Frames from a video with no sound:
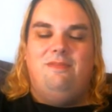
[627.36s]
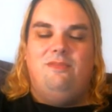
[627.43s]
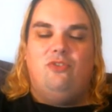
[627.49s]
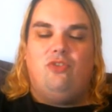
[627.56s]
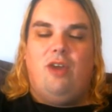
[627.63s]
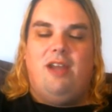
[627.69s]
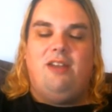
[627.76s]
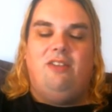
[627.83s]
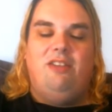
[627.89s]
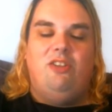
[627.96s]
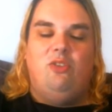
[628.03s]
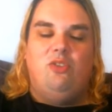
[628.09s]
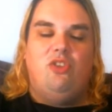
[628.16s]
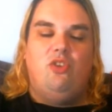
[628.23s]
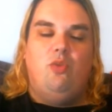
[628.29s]
tried a
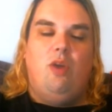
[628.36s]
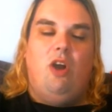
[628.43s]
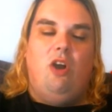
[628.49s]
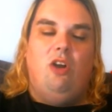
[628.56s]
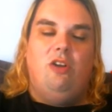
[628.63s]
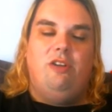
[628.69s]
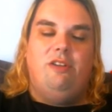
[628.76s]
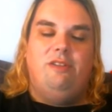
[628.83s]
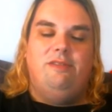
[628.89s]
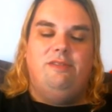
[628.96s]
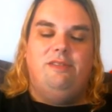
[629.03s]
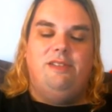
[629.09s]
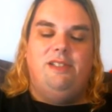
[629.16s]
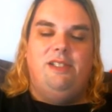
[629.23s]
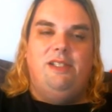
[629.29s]
little too hard.
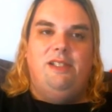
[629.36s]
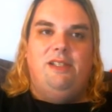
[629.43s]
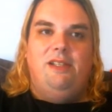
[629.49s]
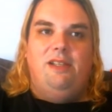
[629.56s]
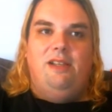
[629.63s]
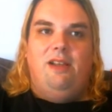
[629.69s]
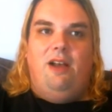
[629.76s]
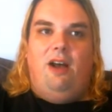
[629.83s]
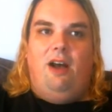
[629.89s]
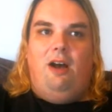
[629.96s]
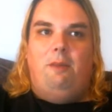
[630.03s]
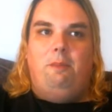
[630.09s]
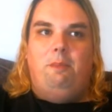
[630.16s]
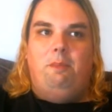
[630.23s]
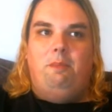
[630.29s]

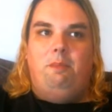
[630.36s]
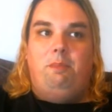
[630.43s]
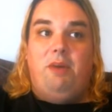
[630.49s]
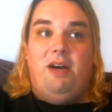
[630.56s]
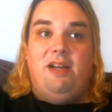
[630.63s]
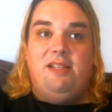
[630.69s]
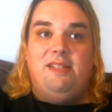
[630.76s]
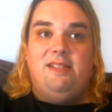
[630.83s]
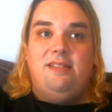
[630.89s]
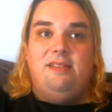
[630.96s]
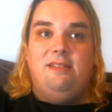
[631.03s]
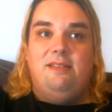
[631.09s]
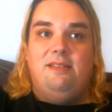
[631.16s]
Um, but